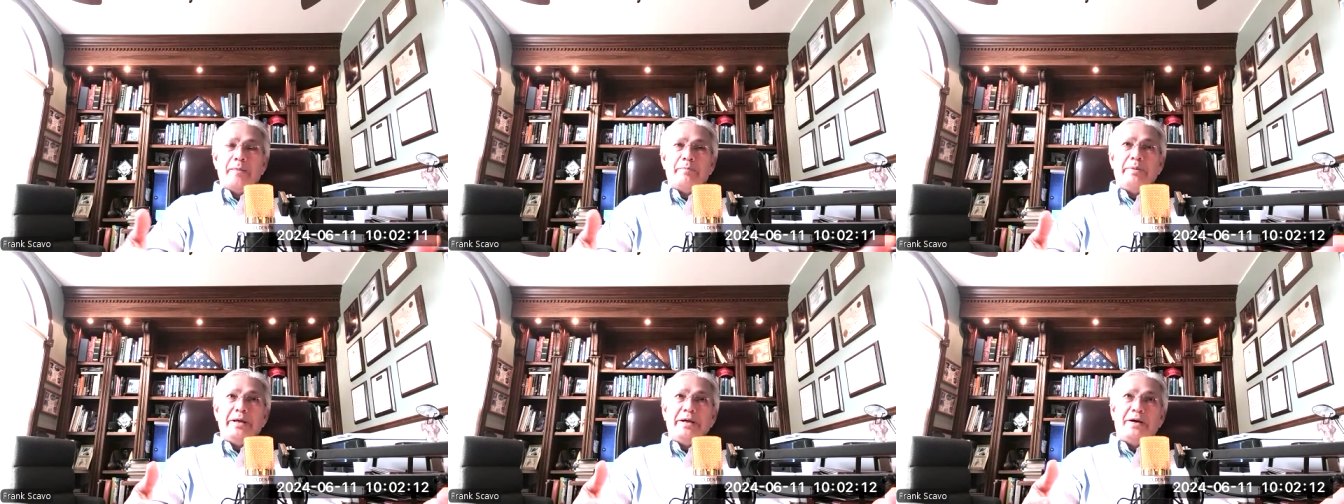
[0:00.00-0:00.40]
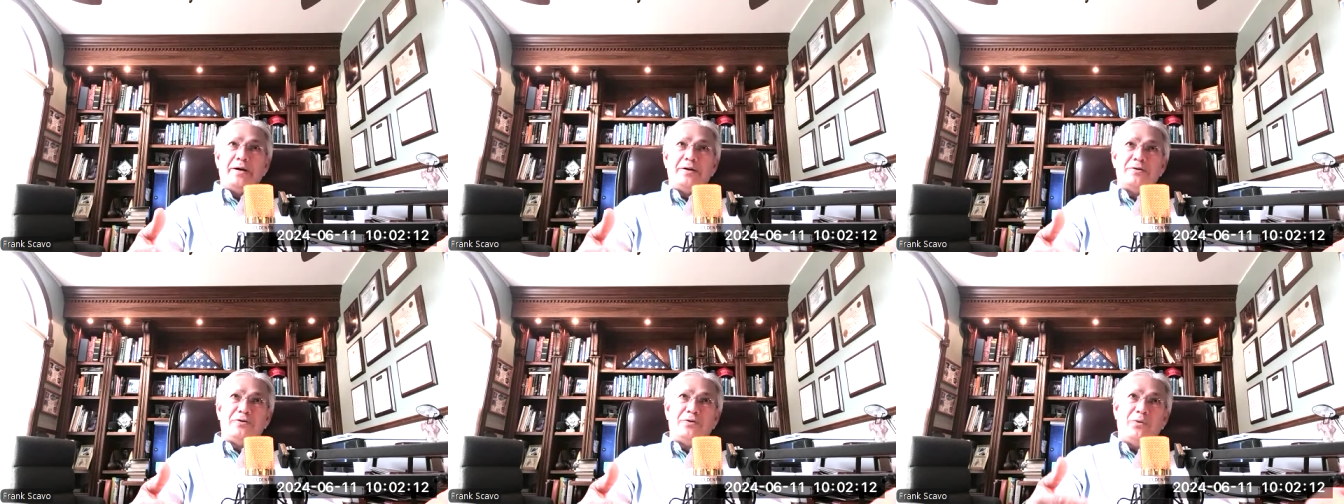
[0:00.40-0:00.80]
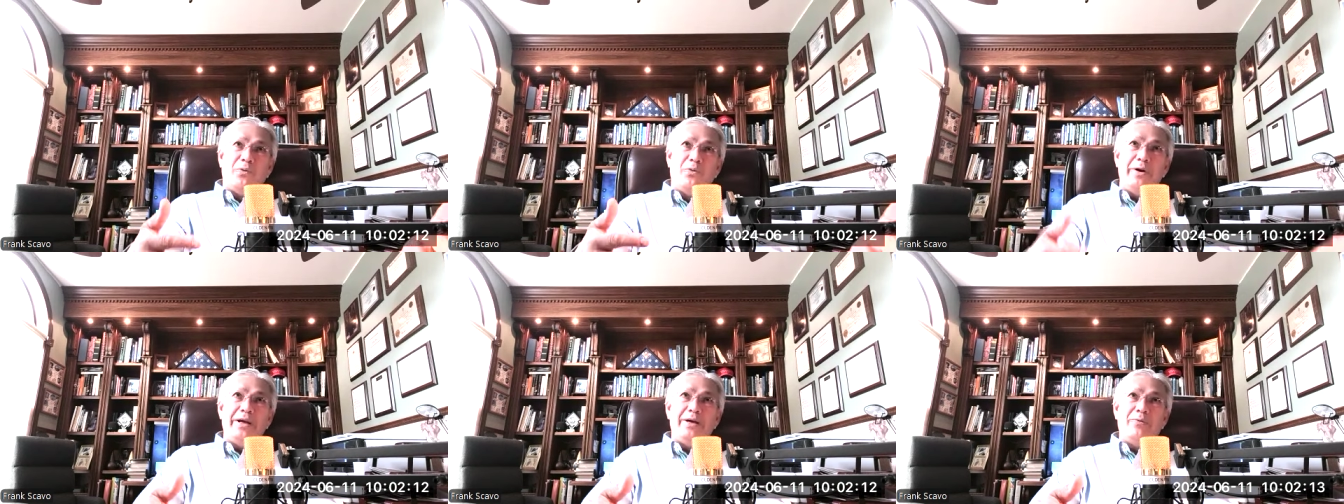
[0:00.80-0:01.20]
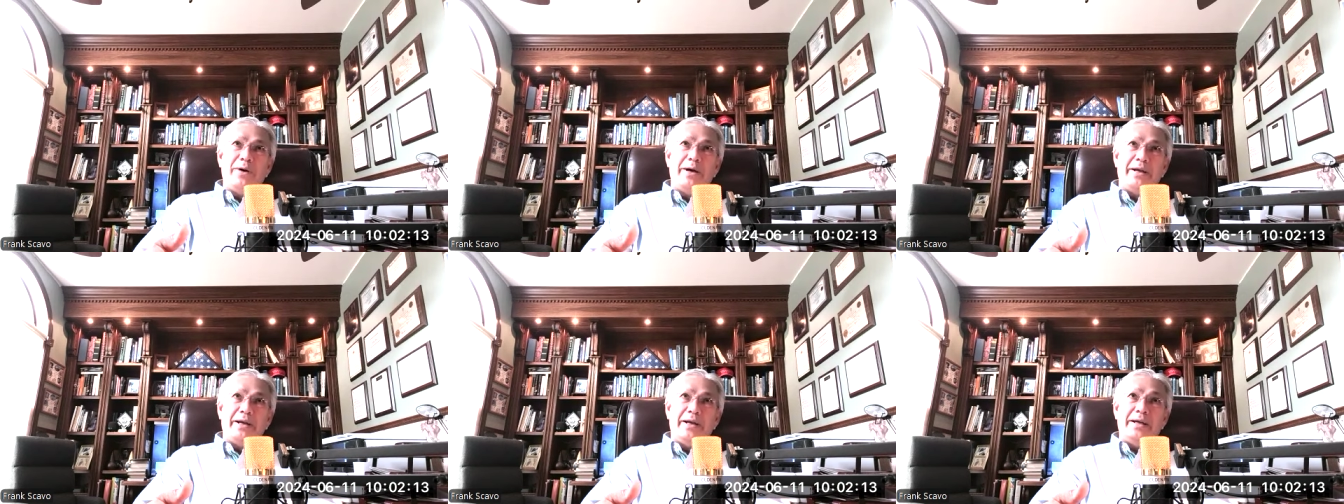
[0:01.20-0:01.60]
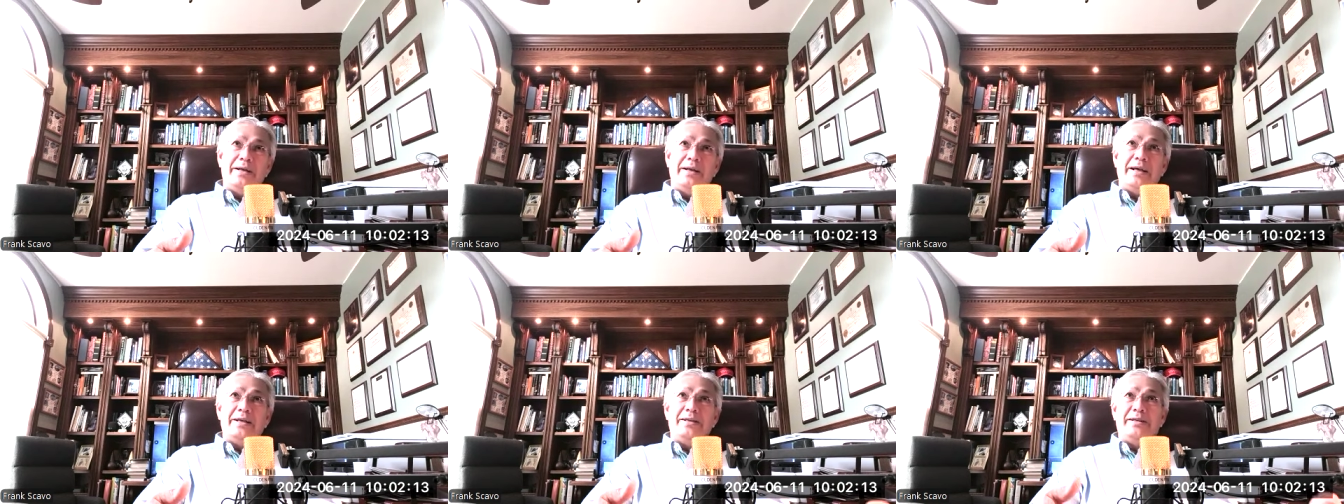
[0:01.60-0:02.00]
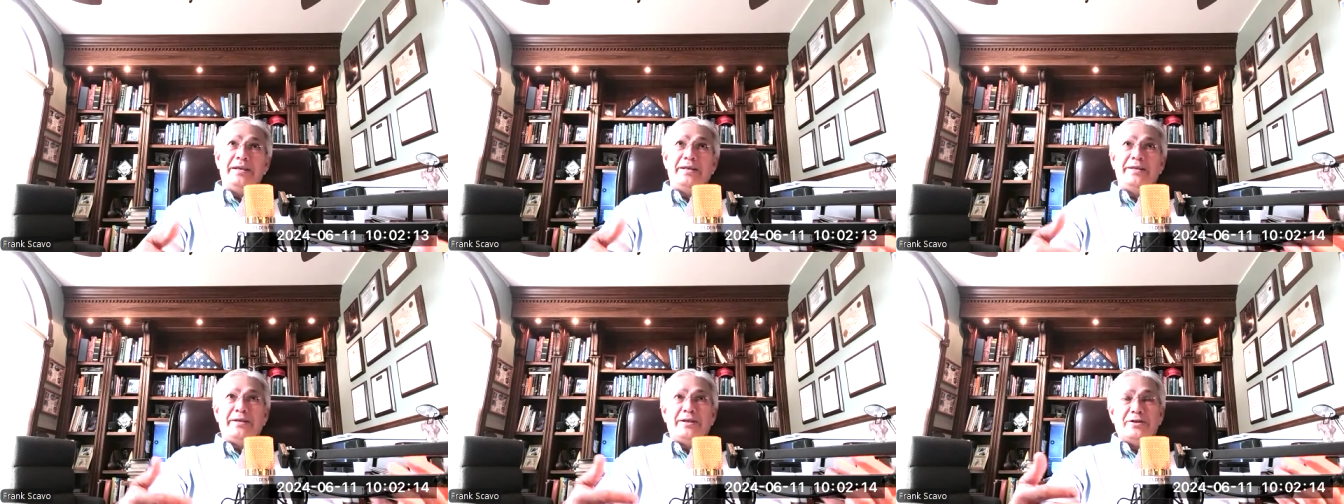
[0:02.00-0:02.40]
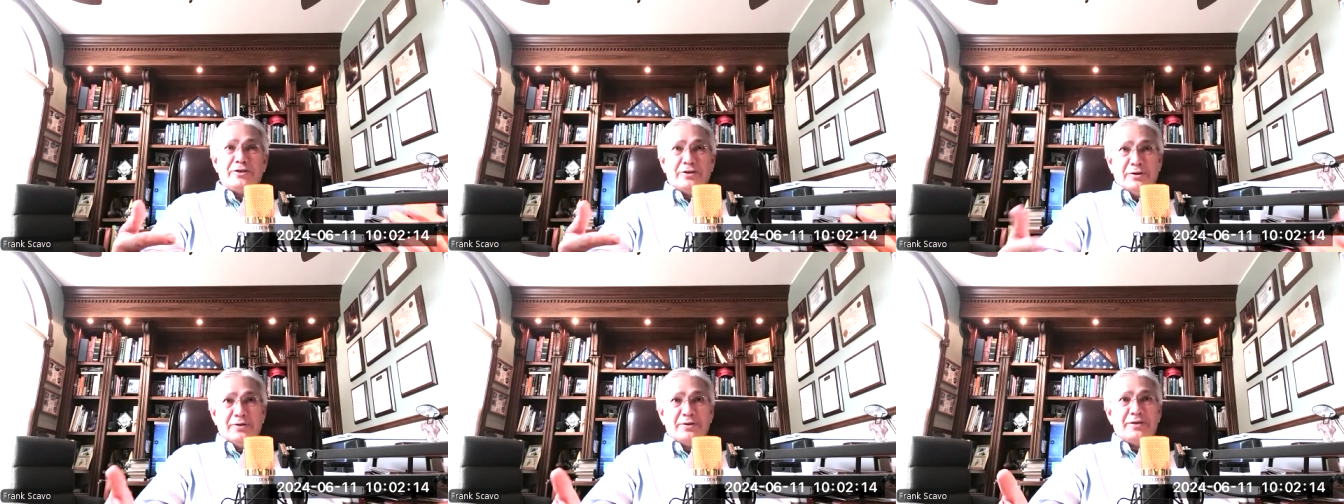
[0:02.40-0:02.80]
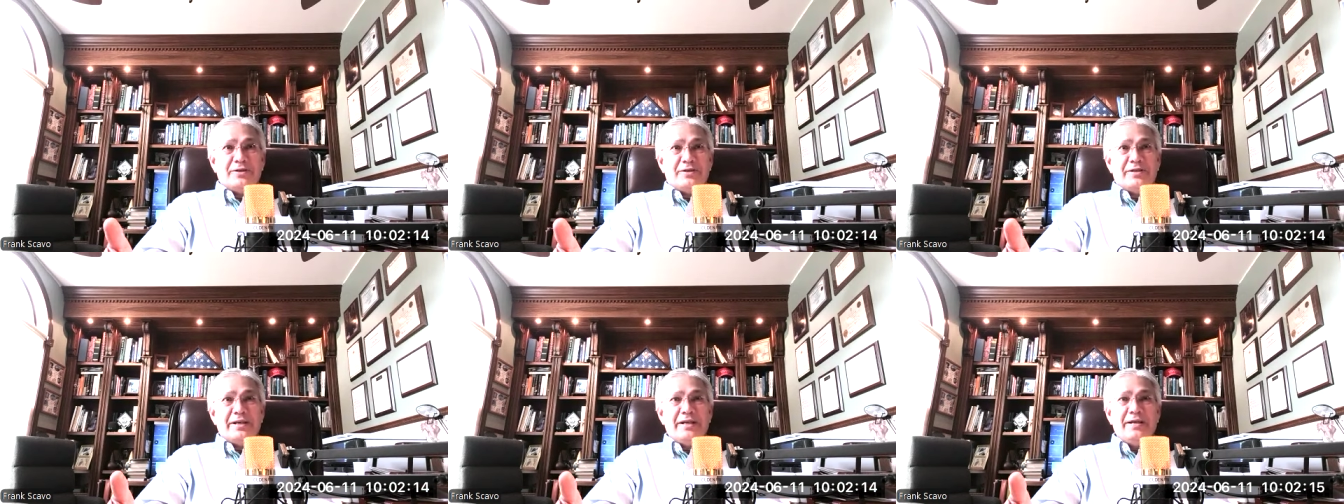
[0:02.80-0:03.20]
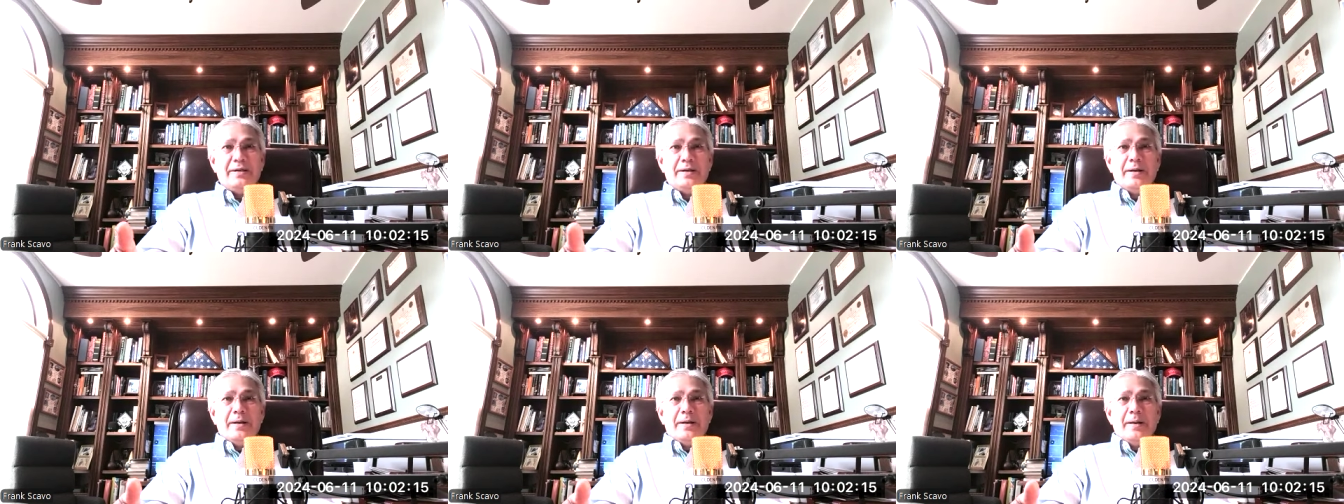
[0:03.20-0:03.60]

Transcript: because we went in and did an insurgency